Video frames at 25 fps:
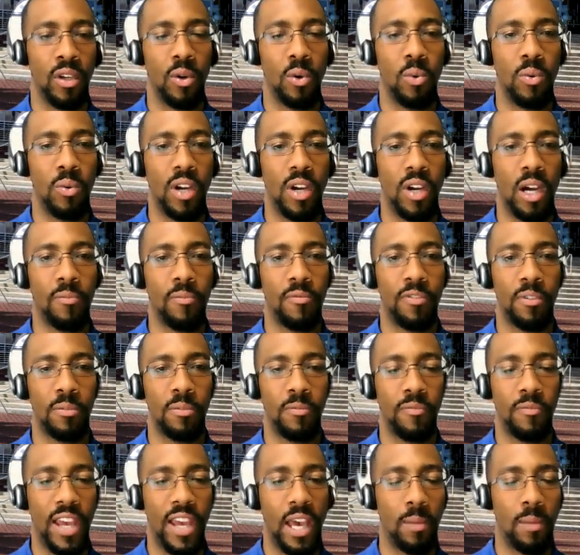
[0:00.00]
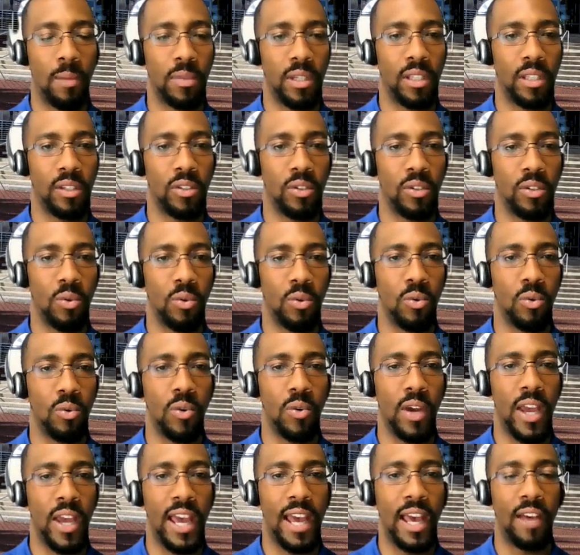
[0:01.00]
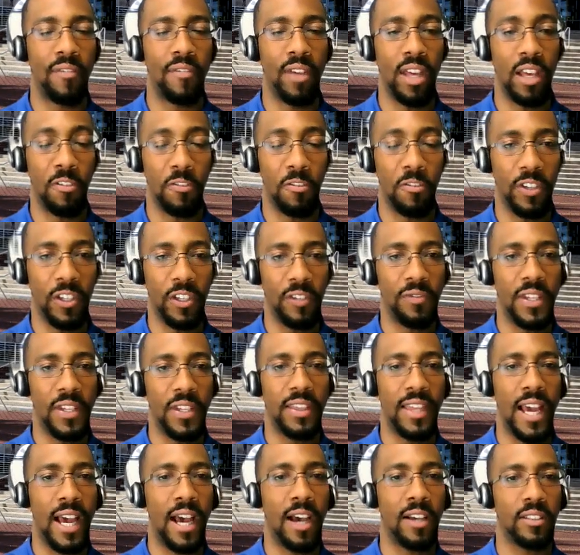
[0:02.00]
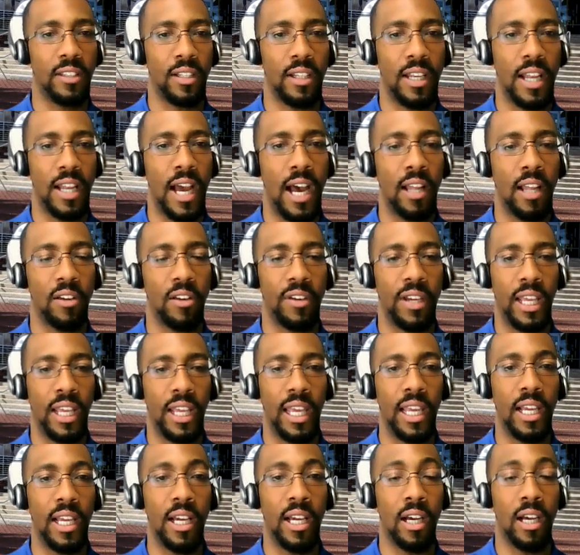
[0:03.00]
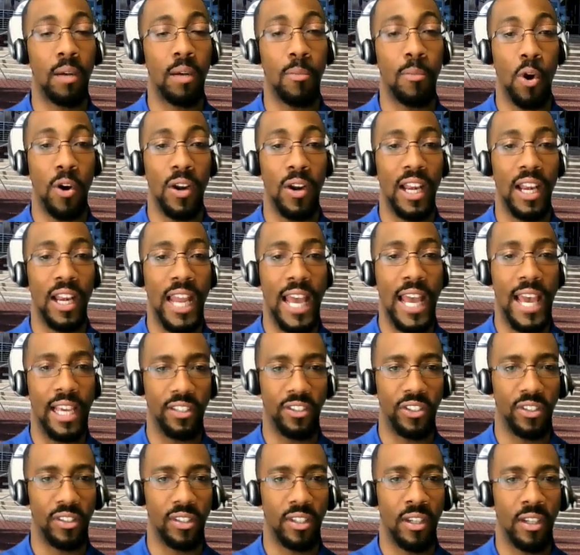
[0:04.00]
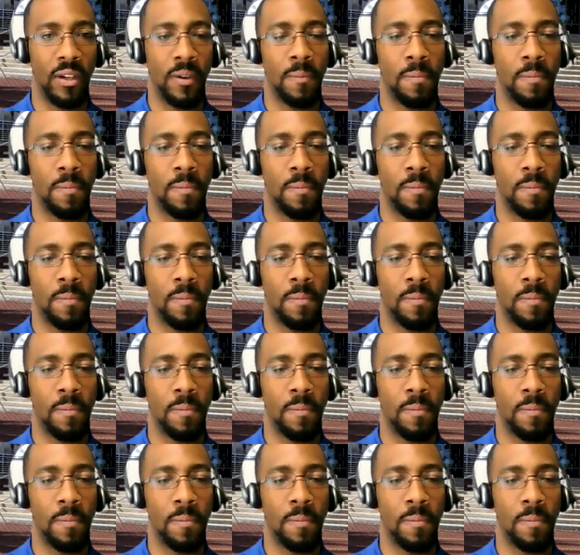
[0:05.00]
who come from families who have a $50,000 income or less.